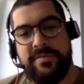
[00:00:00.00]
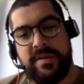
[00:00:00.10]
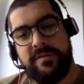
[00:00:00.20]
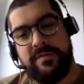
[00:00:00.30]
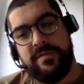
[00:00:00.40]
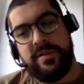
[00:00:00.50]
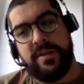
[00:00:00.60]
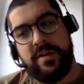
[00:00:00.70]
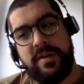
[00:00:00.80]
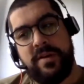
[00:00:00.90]

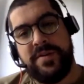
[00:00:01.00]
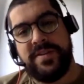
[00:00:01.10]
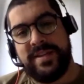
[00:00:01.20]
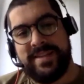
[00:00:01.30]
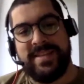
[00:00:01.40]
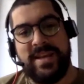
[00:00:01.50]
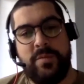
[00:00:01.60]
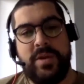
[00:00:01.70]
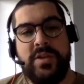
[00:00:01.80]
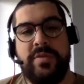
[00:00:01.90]
I always like to say
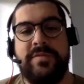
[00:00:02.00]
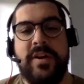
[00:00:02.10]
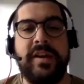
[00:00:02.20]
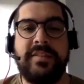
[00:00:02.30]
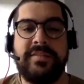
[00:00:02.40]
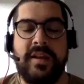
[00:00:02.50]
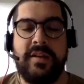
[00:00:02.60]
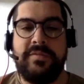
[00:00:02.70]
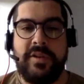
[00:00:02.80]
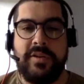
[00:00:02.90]
we do the funky
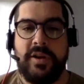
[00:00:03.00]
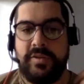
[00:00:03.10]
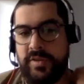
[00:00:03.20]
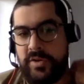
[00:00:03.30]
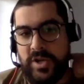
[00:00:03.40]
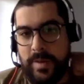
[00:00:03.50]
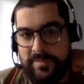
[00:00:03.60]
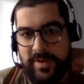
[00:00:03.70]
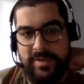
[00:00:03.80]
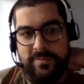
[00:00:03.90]
stuff on
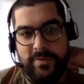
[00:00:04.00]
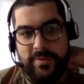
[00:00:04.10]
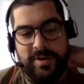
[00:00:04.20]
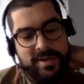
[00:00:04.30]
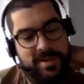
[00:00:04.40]
Shopify, where